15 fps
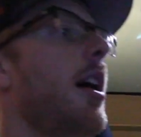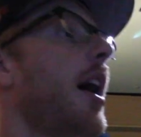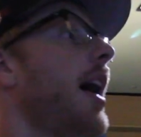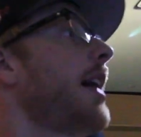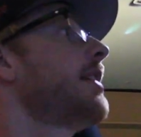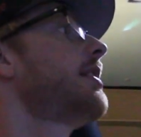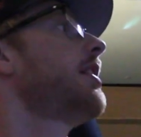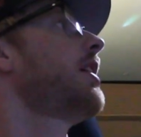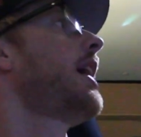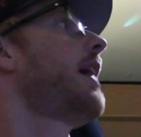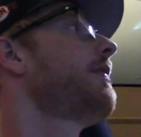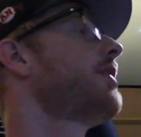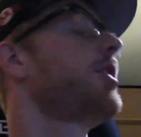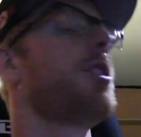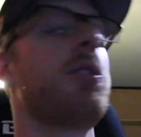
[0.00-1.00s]
I still
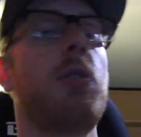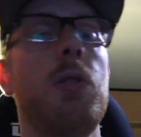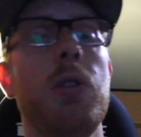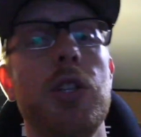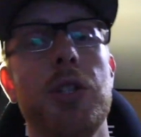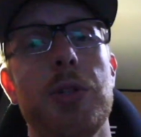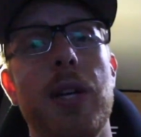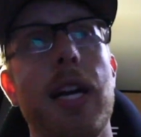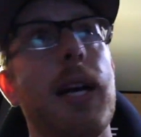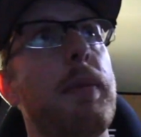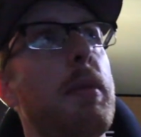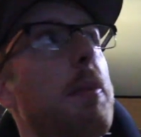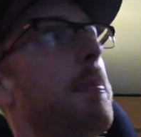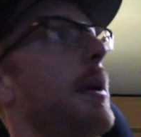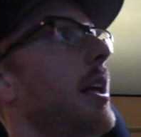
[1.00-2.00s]
have to do the
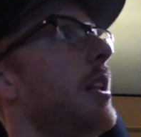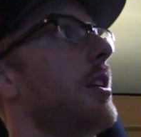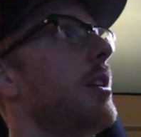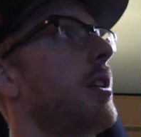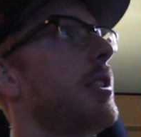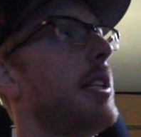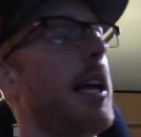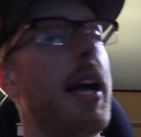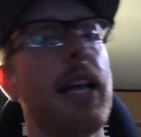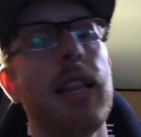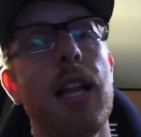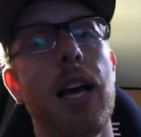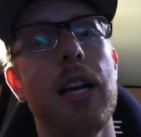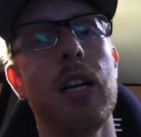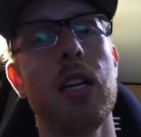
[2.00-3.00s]
trim, the pillars, the
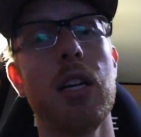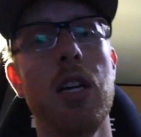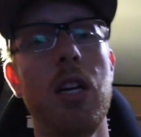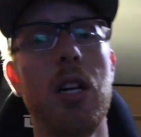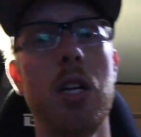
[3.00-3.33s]
headliner.